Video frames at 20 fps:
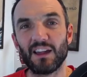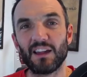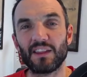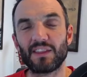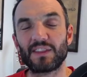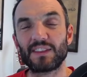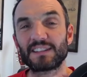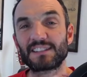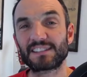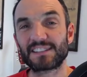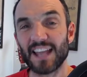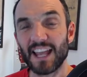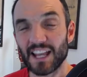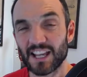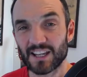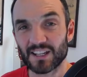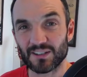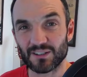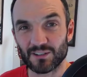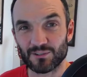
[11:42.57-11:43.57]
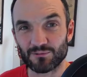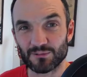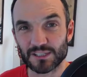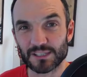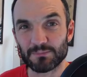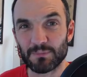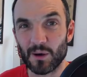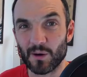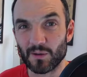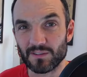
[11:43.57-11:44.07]
The second
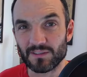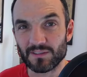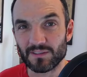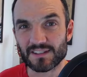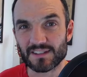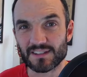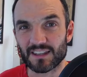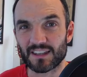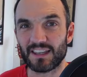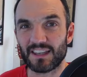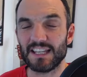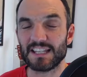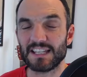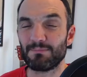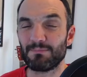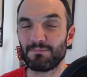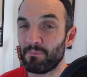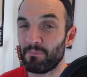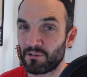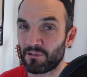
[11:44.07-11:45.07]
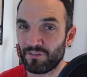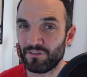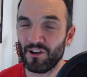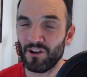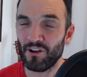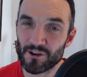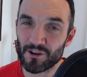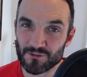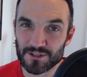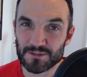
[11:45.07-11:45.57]
response is my
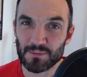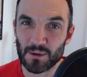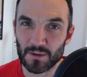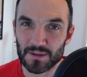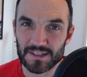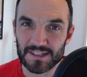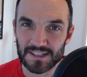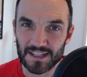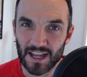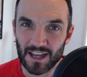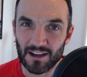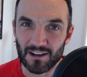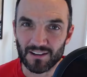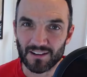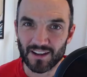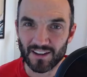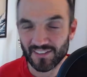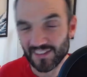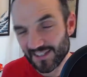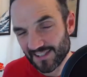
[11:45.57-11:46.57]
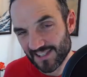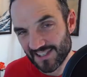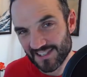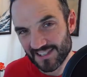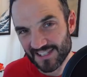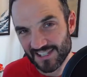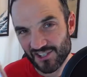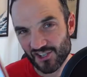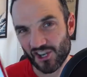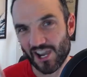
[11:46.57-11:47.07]
preferred response now. And this is
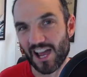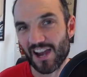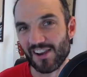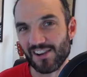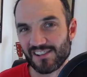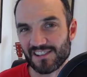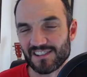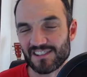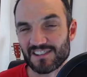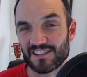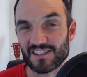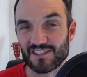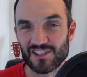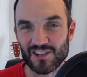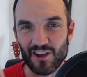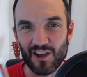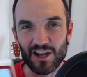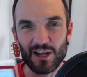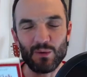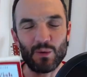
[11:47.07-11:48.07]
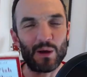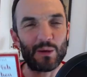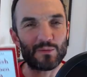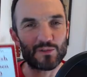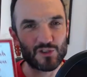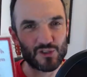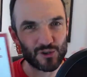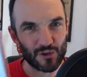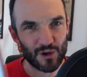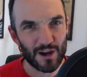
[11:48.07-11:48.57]
the challenge. This is the journey where I'm
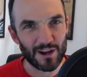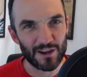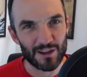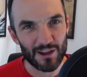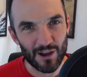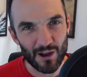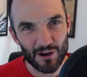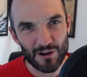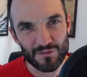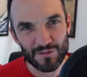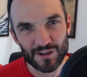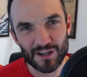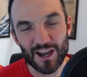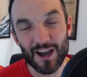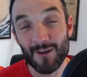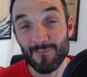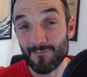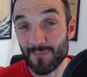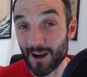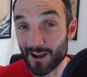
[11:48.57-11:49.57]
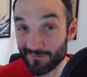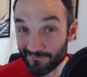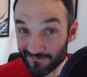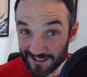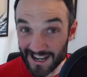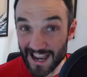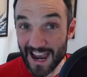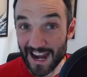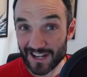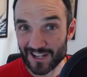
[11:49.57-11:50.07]
trying to overcome my
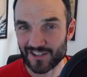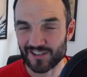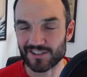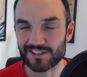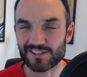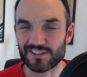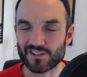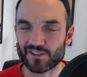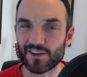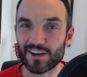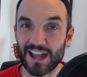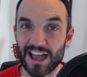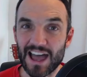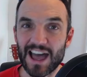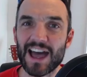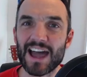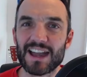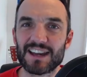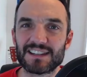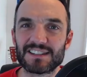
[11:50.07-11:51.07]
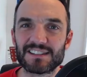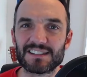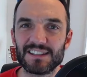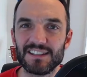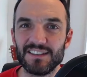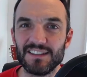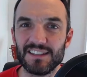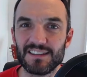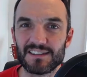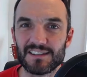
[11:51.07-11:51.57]
reactions and trying to act
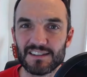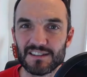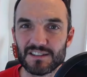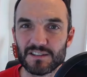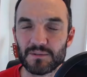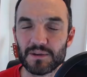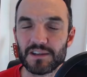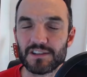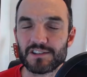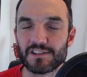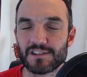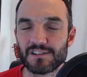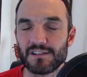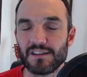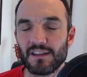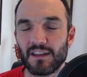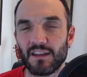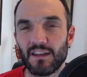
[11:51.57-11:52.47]
in this situation.